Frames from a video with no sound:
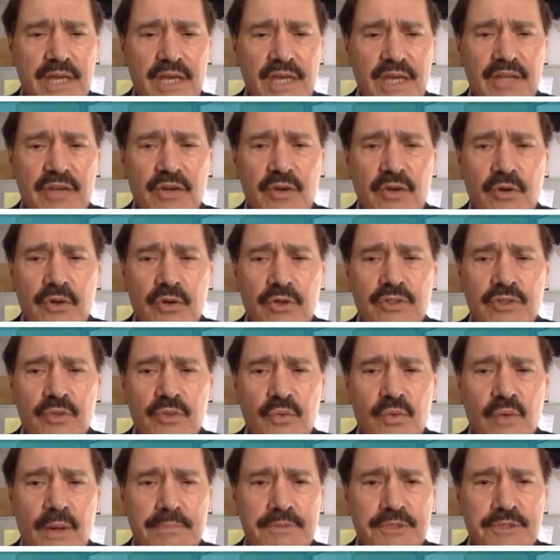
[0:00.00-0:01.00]
in order to
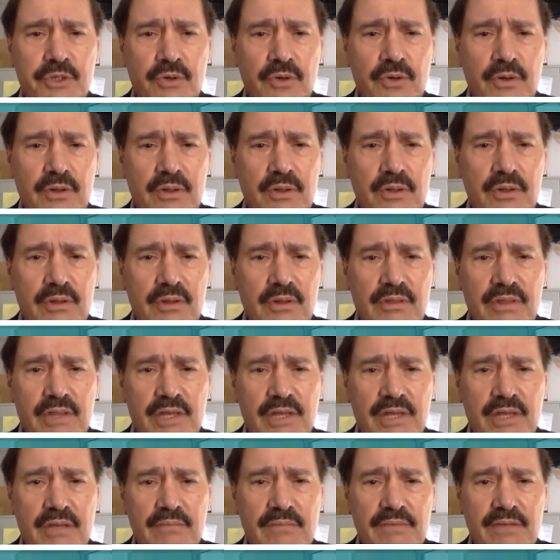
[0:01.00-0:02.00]
rupture
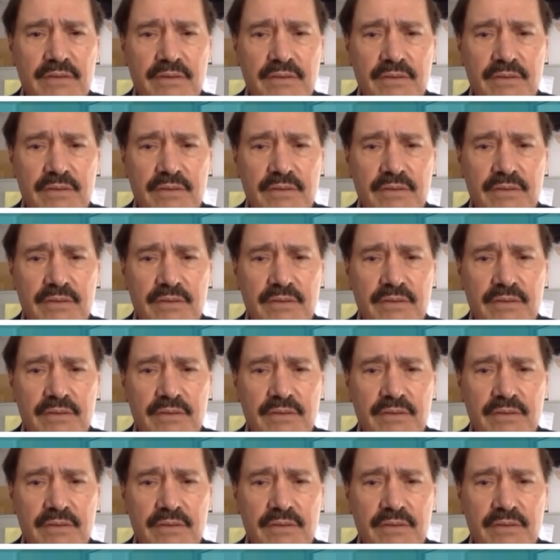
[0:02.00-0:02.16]
the